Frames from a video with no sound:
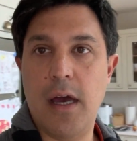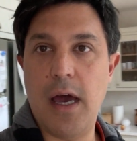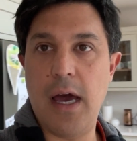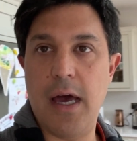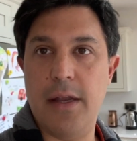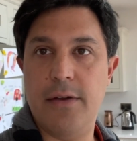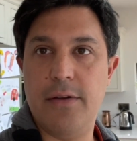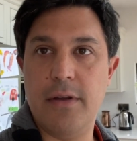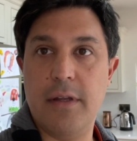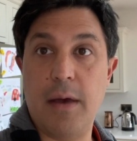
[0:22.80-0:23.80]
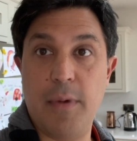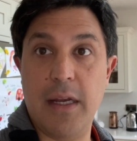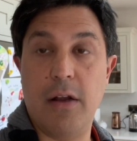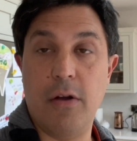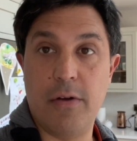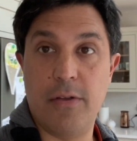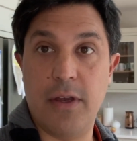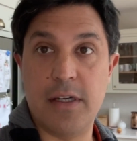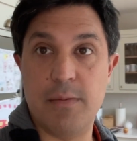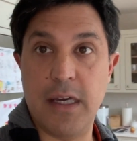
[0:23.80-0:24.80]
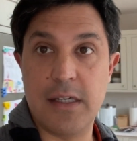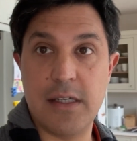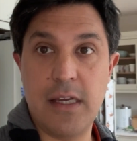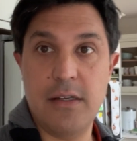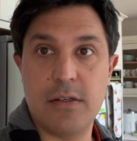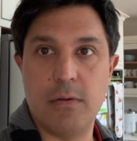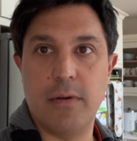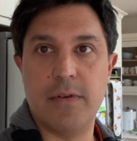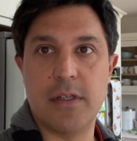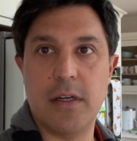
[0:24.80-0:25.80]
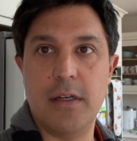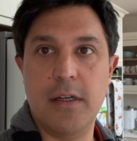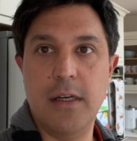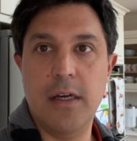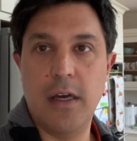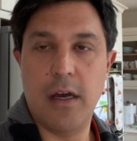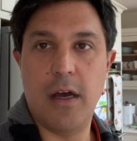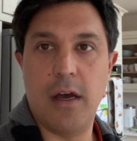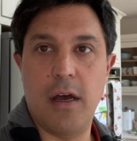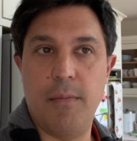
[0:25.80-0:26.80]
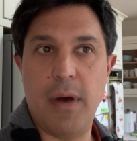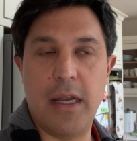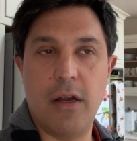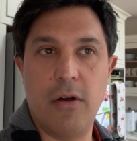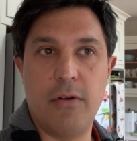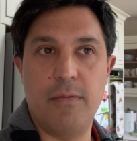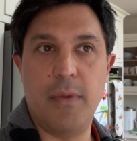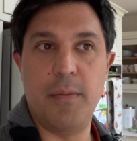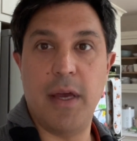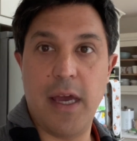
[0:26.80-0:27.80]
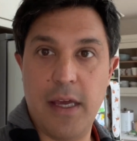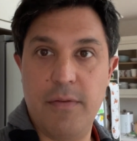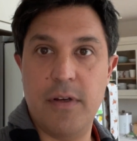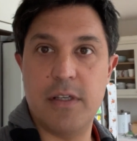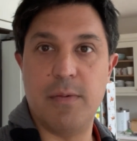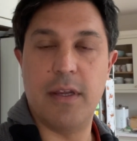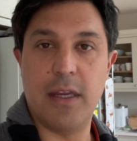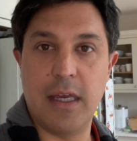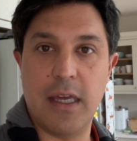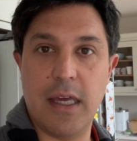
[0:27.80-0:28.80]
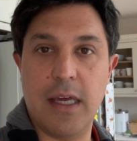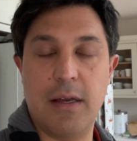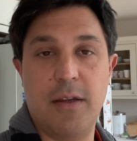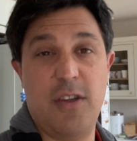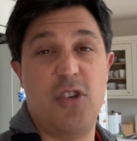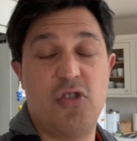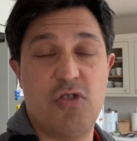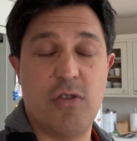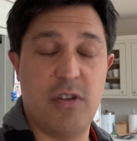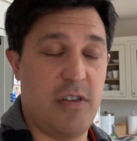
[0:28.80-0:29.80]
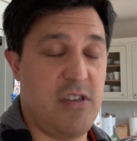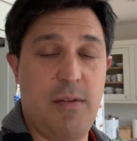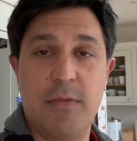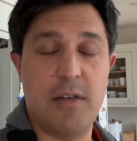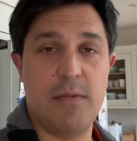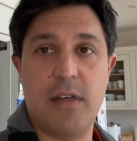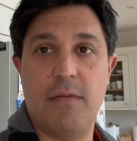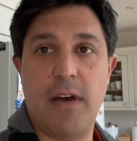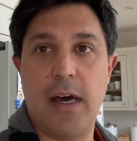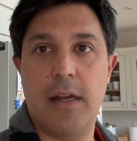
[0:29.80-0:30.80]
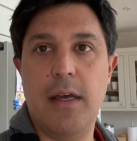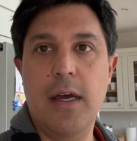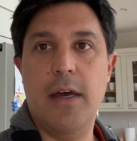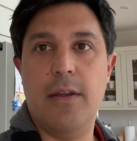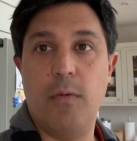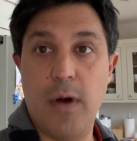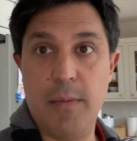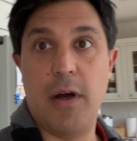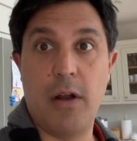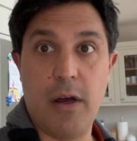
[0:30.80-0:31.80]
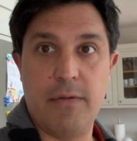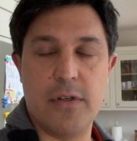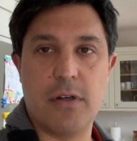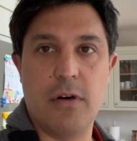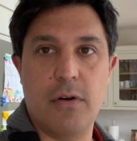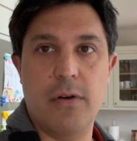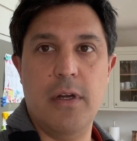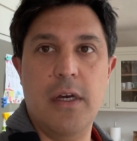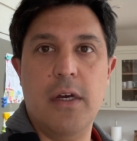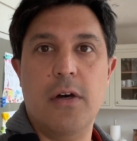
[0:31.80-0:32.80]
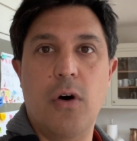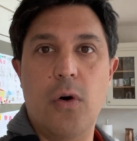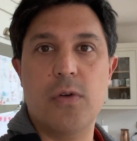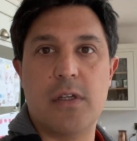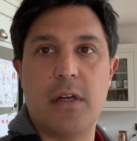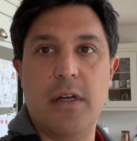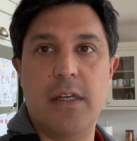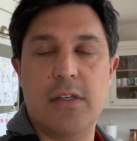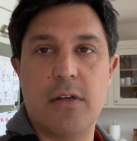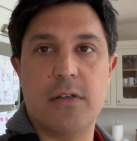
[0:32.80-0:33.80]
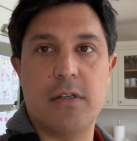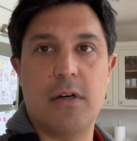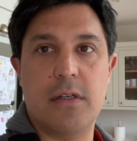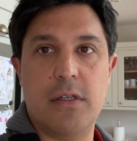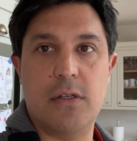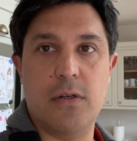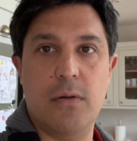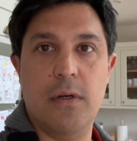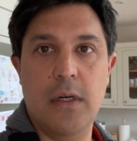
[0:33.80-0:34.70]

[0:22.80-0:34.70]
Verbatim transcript: and that made a lot of things make sense all of a sudden um, and a lot of my behaviors my thinking the the symptoms i've had the way my life has gone all suddenly start, started to